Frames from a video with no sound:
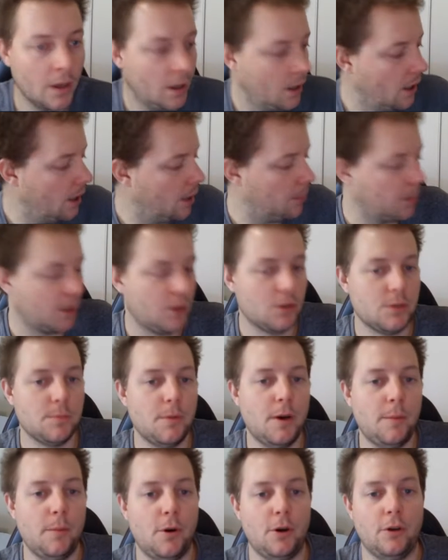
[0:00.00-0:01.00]
Because my
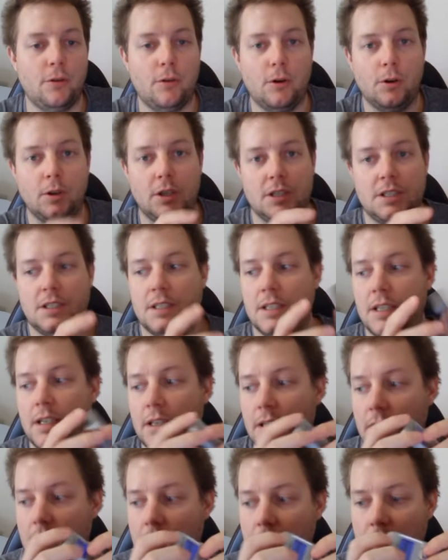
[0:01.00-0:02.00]

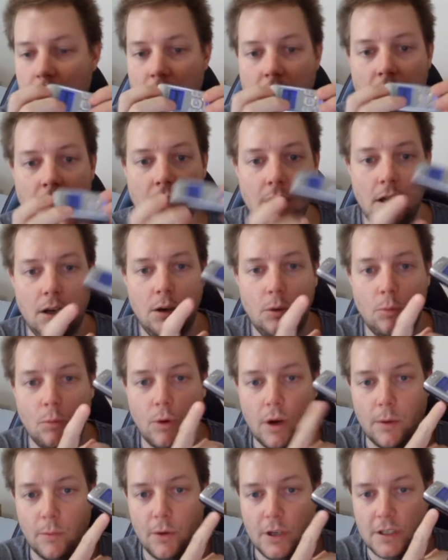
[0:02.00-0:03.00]
Motorola
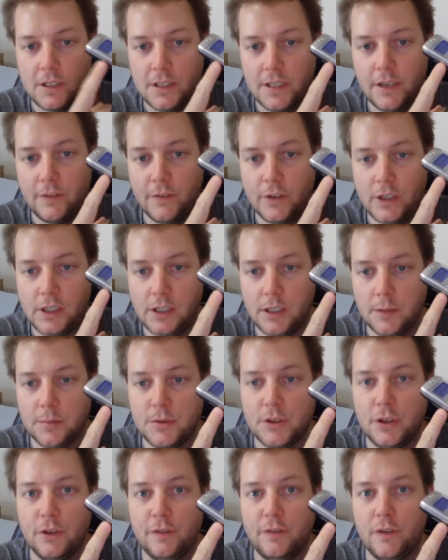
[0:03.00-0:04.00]
C117
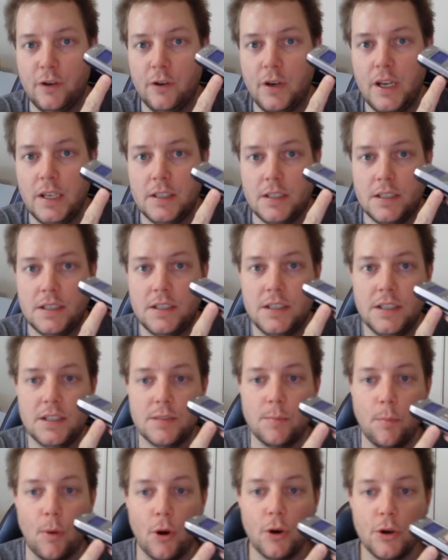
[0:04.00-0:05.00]
Calypso phone has a
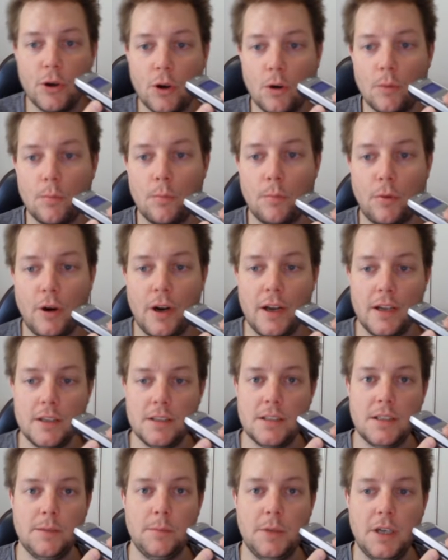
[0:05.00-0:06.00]
Sysmocom brand
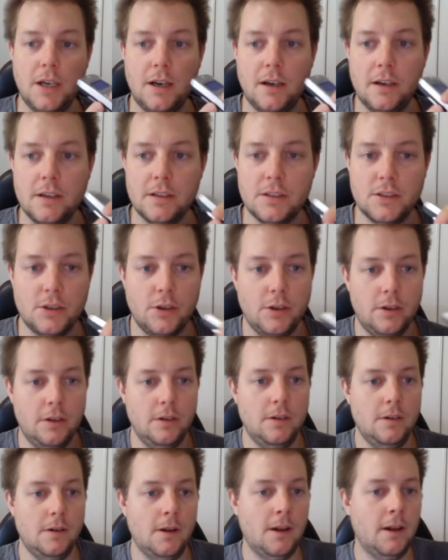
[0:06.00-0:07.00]
SIM card inserted,
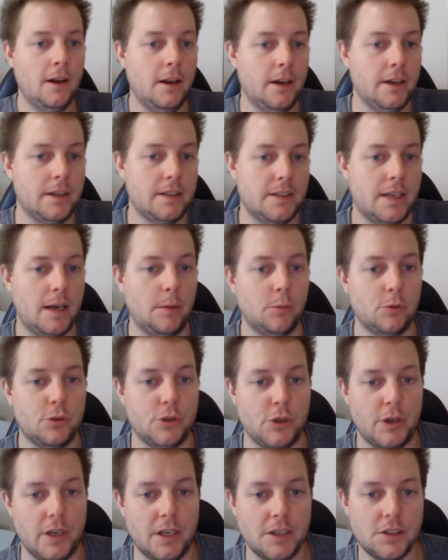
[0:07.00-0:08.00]
it is able to
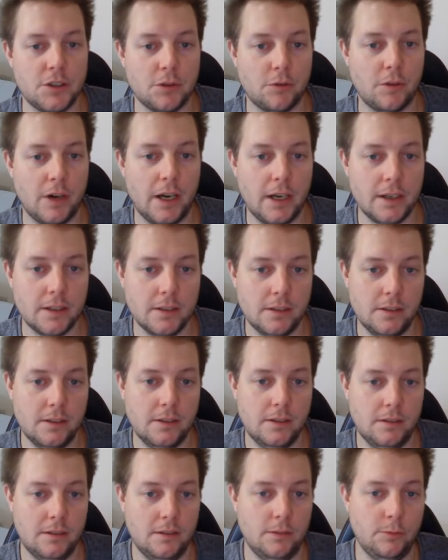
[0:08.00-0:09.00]
interact
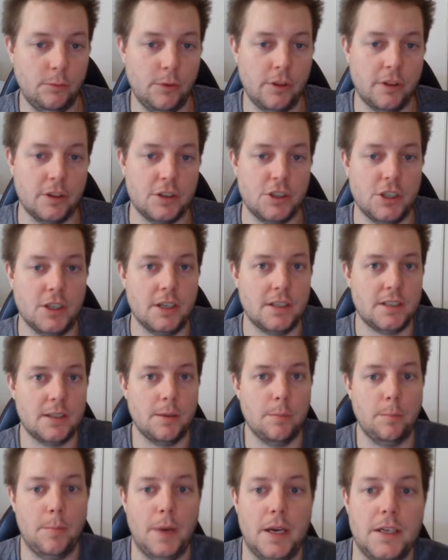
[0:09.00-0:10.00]
with the
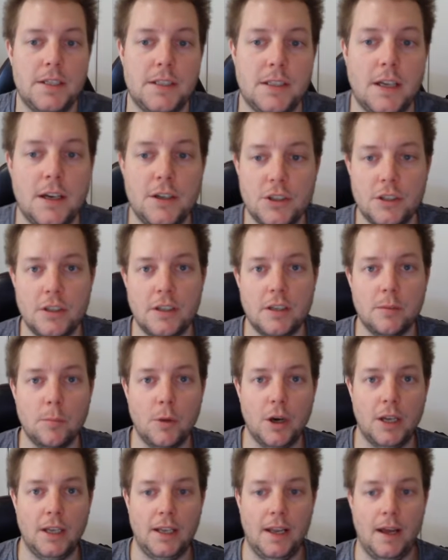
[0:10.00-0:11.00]
GSM base station in
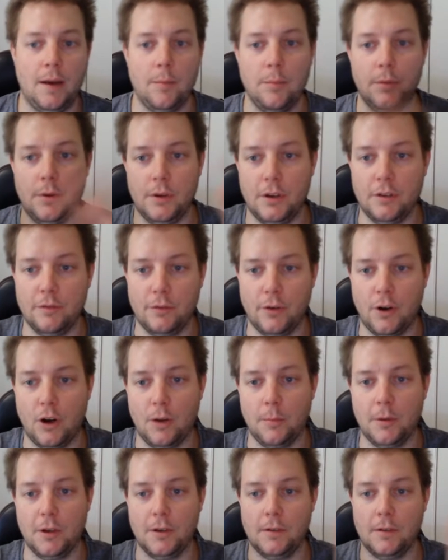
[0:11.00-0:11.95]
my lab environment.